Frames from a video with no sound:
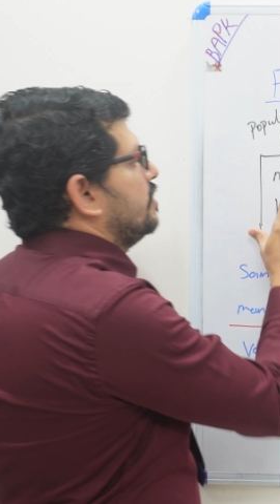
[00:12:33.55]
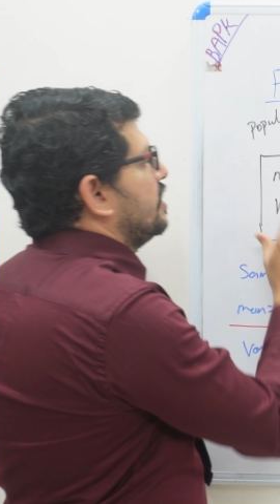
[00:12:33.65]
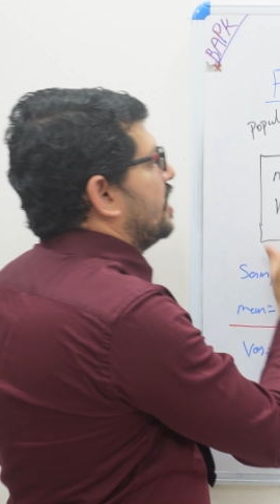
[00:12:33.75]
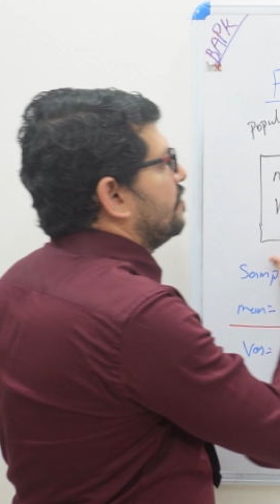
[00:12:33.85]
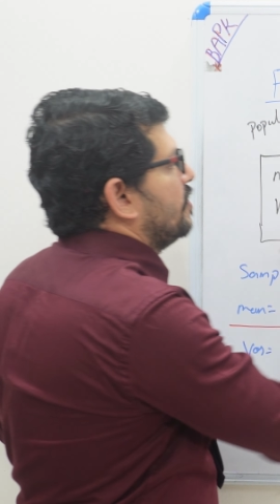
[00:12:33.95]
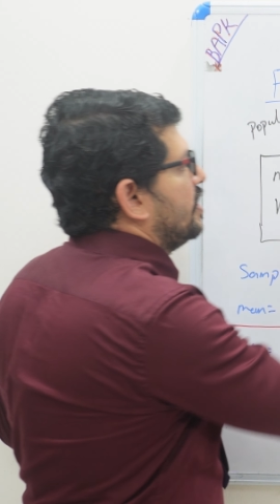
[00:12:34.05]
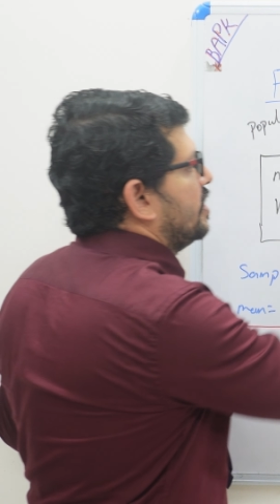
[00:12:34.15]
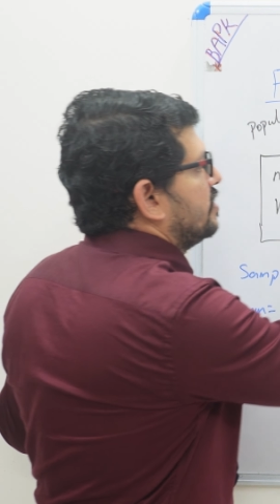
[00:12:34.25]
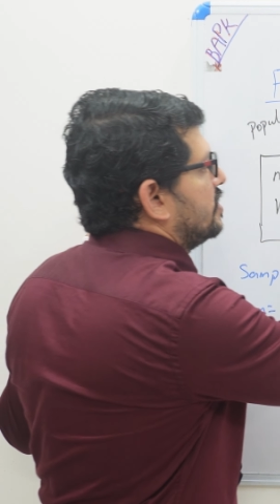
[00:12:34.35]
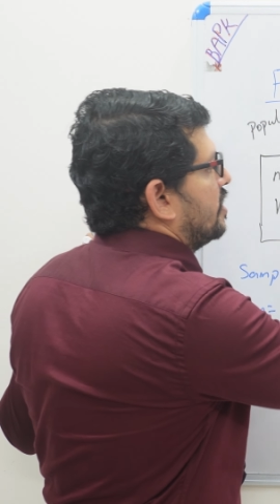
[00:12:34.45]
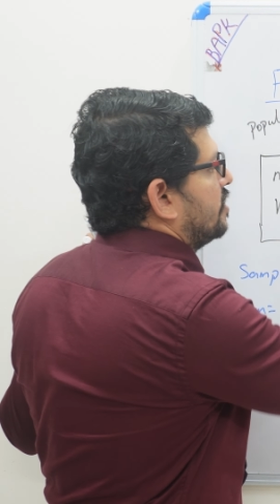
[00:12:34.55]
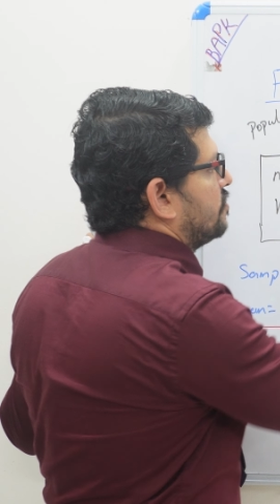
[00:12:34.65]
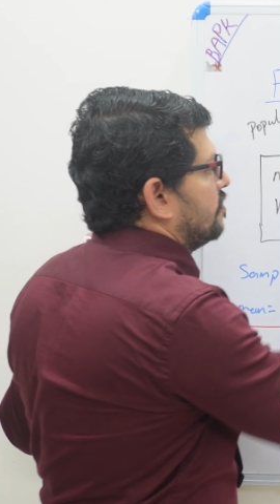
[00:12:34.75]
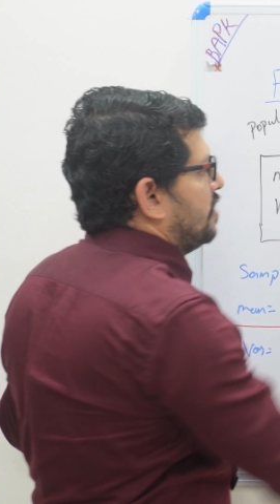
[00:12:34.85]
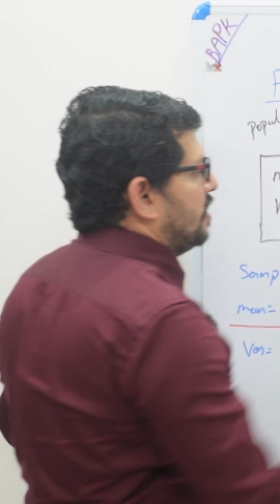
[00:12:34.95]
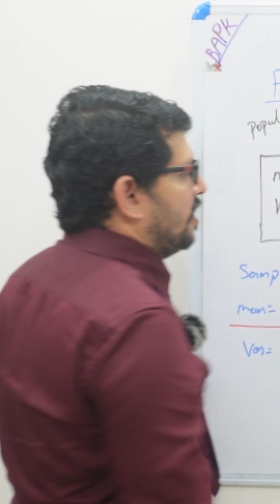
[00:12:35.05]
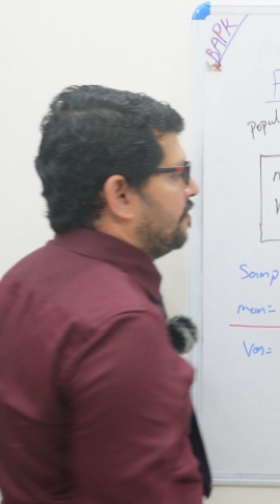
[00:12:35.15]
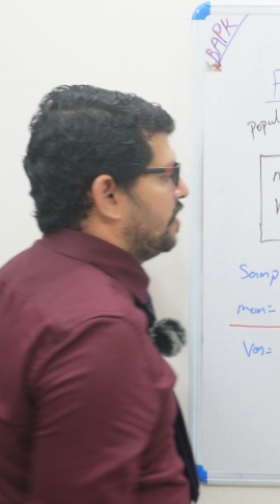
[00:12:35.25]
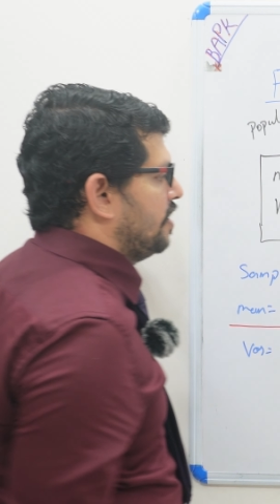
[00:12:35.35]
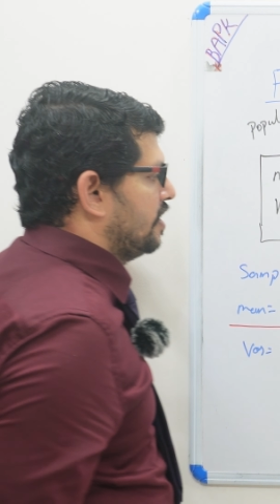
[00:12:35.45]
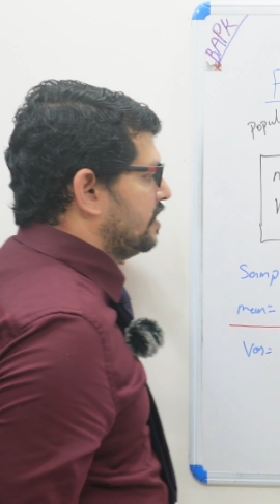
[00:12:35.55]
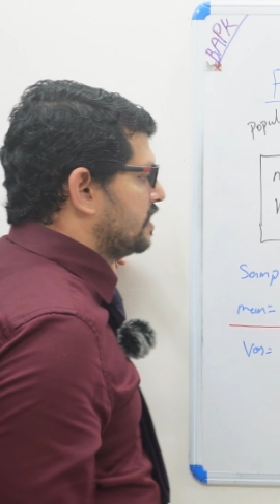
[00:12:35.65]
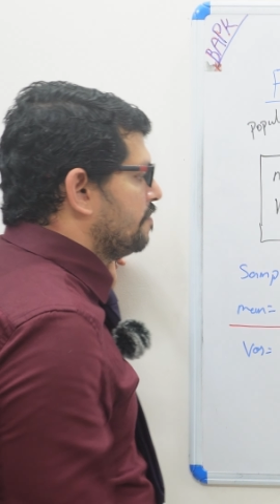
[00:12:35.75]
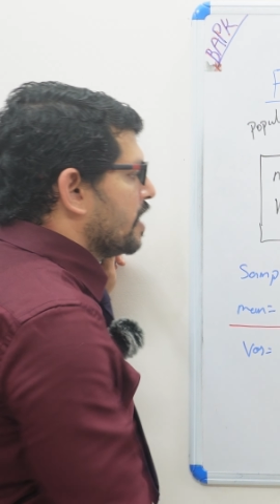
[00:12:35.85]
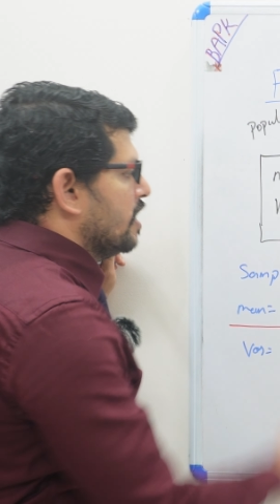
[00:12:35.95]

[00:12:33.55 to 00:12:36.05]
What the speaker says: mean and variance. Here also mean and variance.